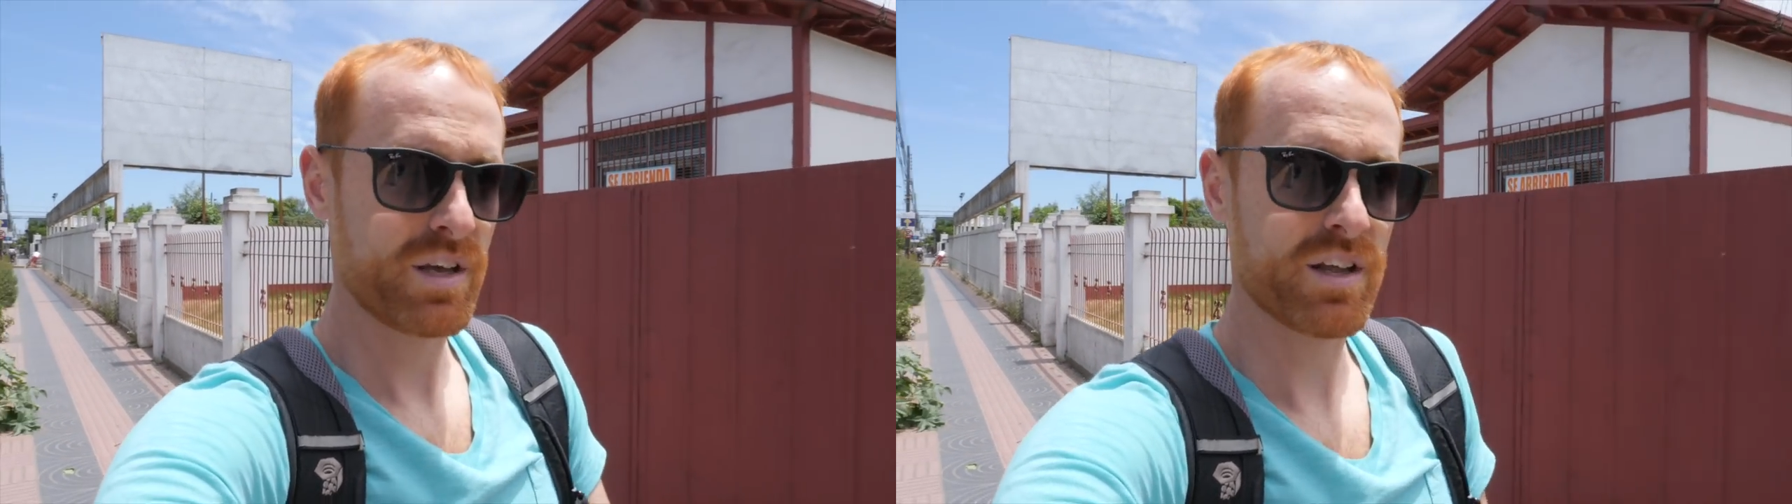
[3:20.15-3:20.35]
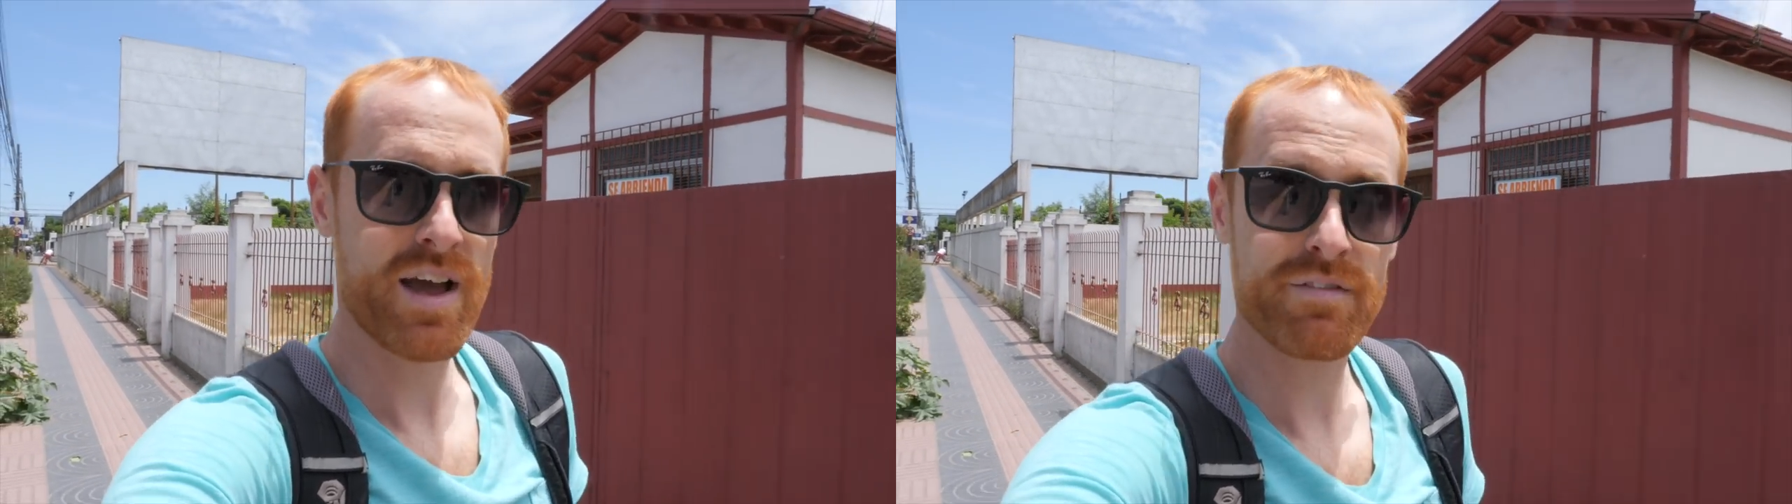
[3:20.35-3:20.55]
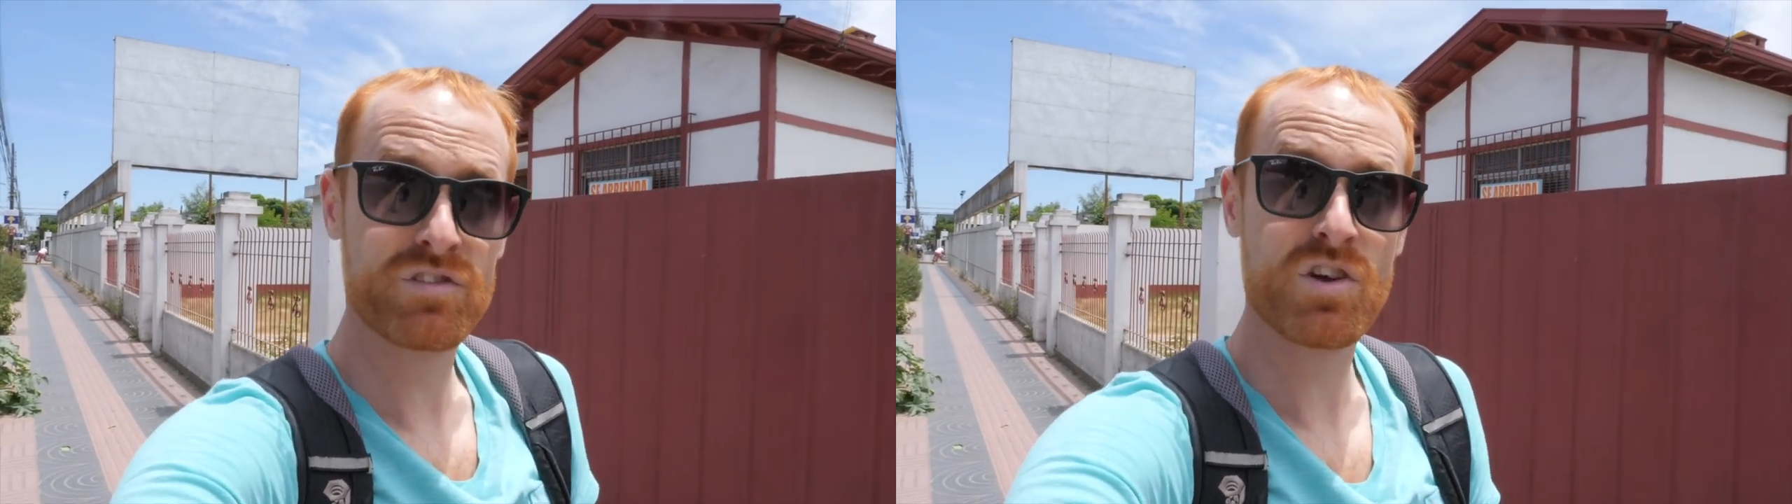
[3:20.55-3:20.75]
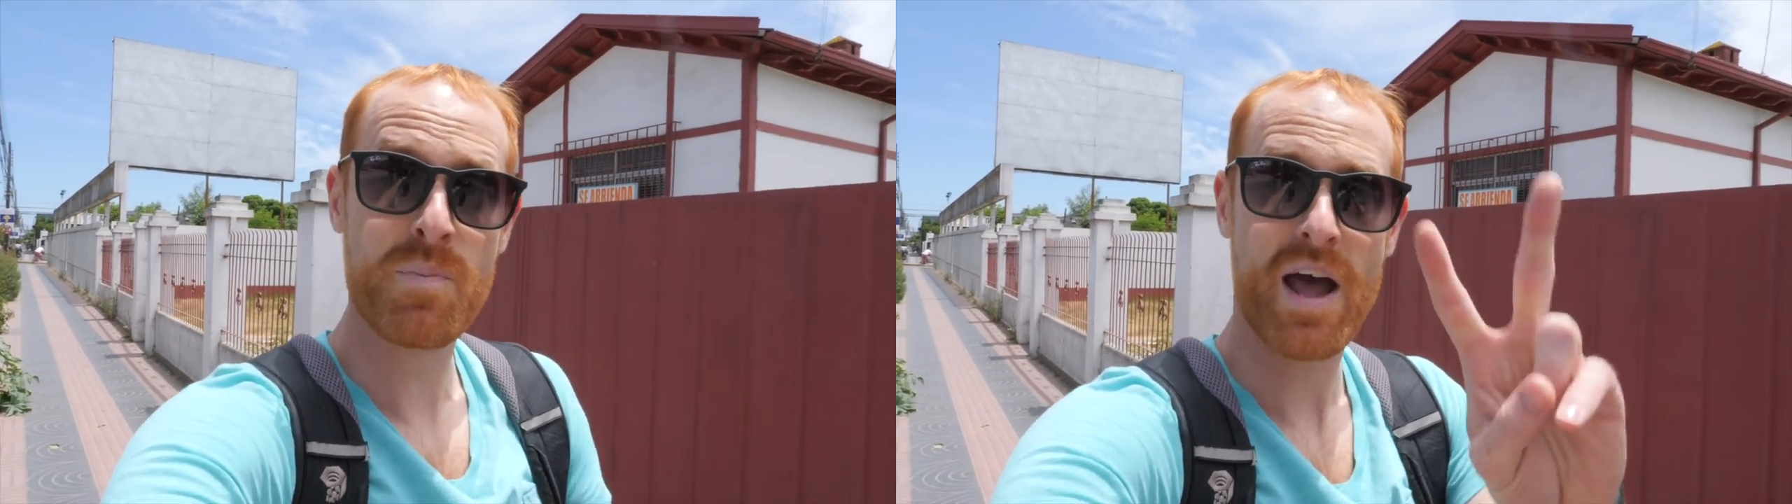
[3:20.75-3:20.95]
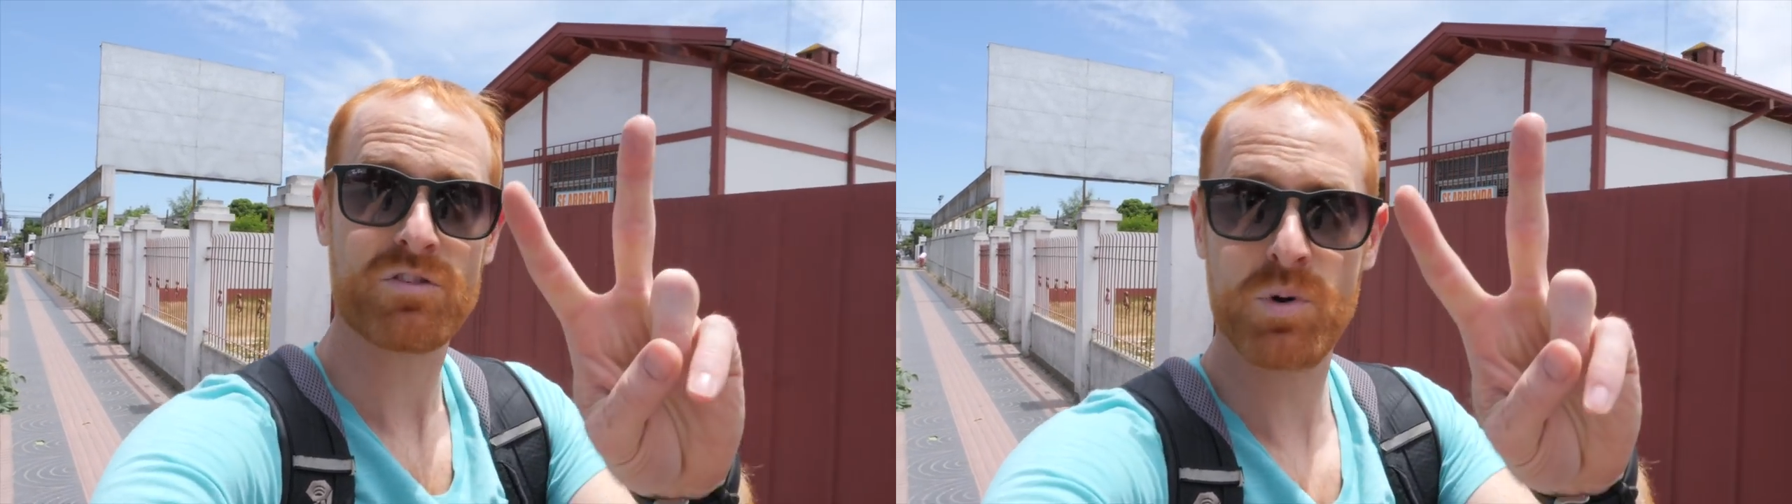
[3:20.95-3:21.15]
he'll have two
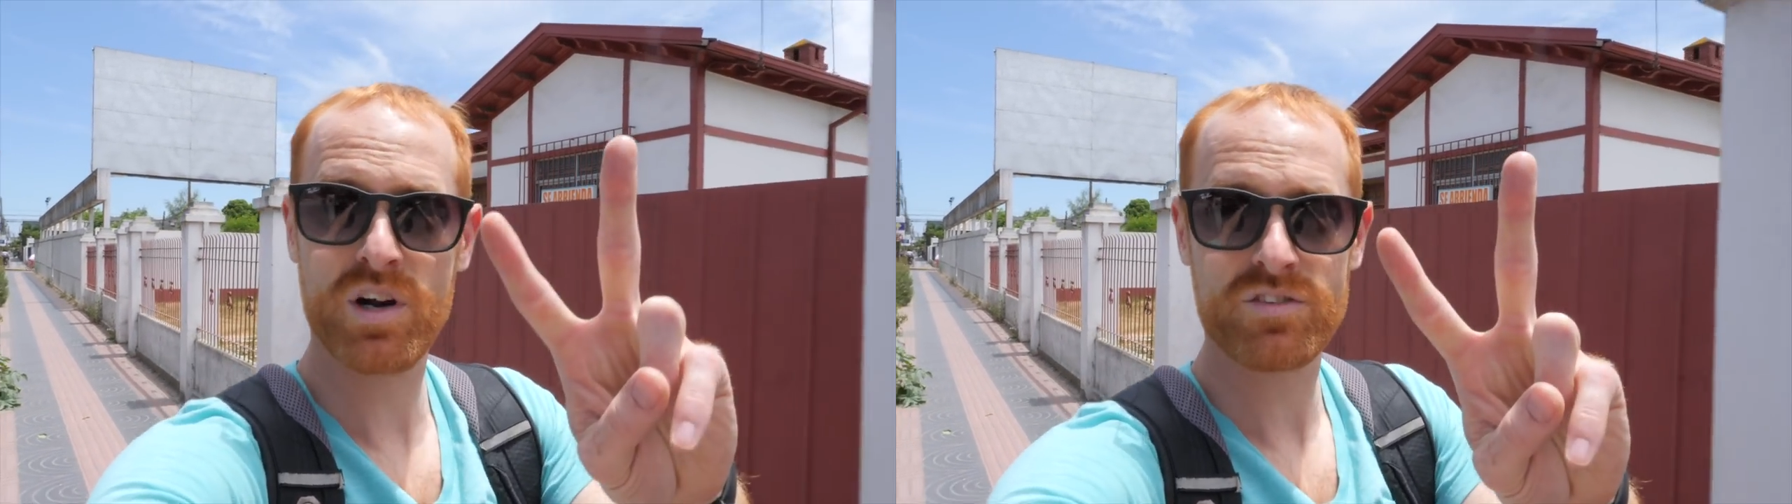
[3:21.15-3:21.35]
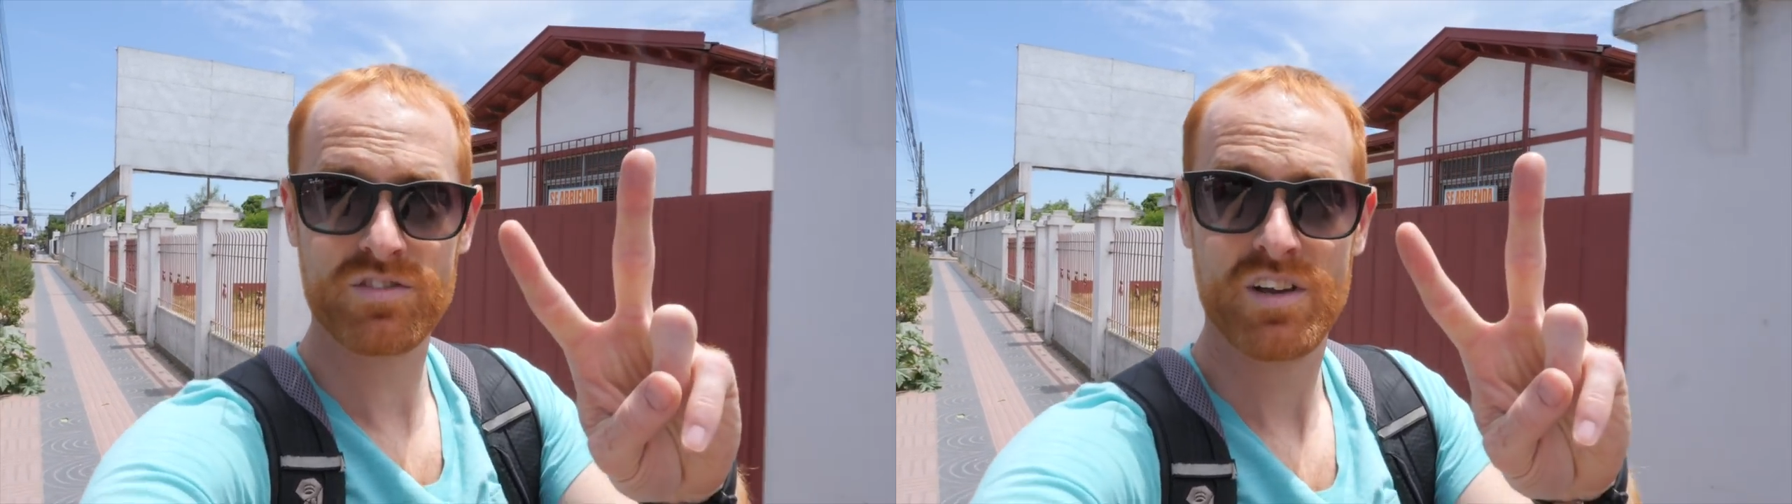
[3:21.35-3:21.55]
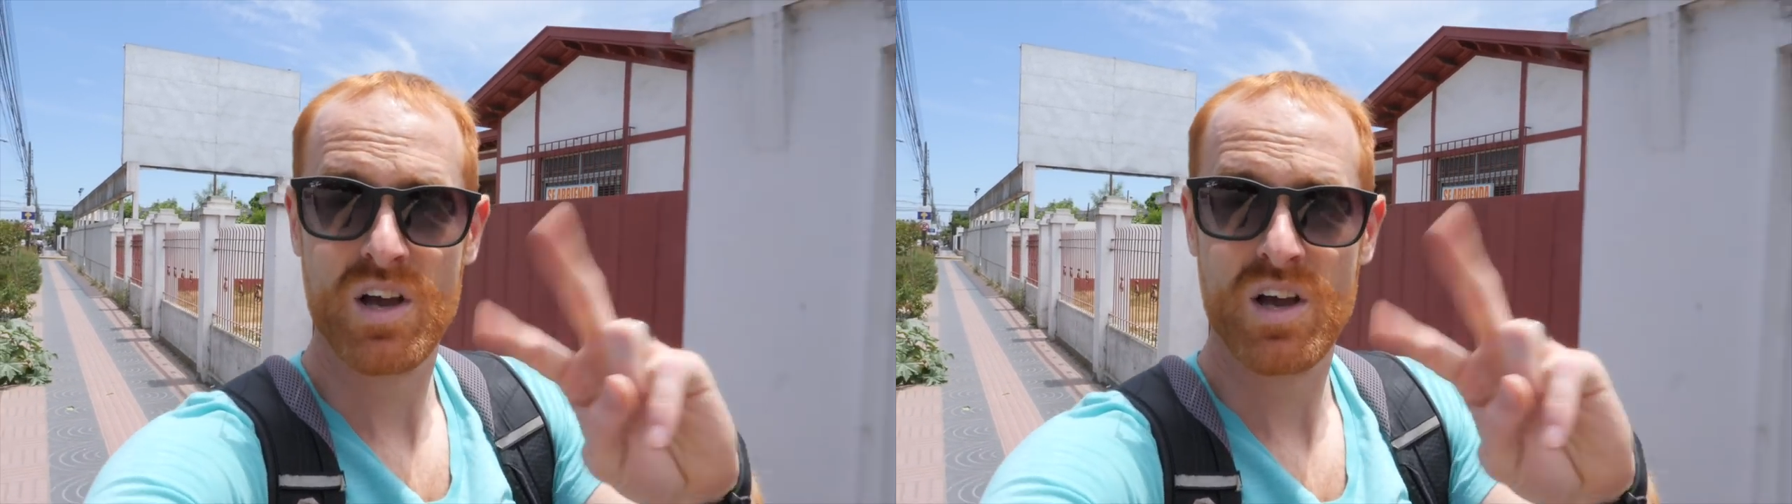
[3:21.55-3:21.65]
passports,